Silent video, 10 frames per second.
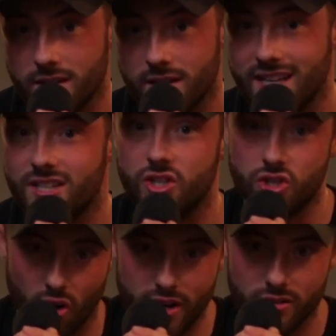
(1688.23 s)
You need to
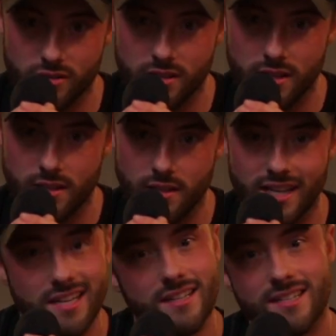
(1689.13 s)
join us, and
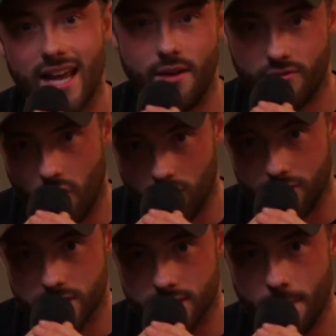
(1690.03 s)
you need to get
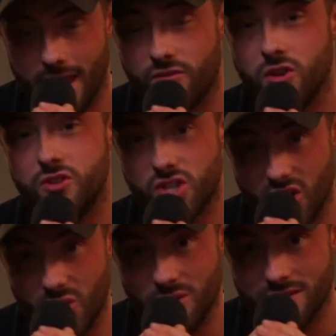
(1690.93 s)
involved. If you
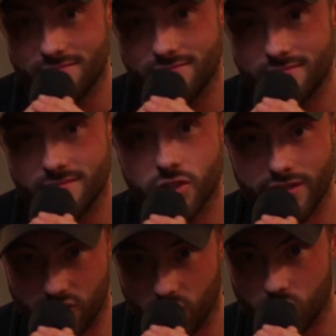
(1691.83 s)
do, the
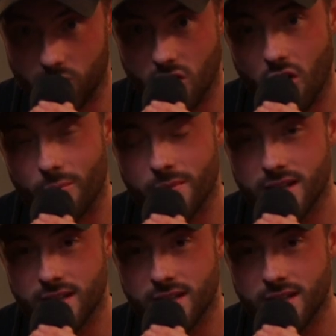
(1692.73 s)
results will come.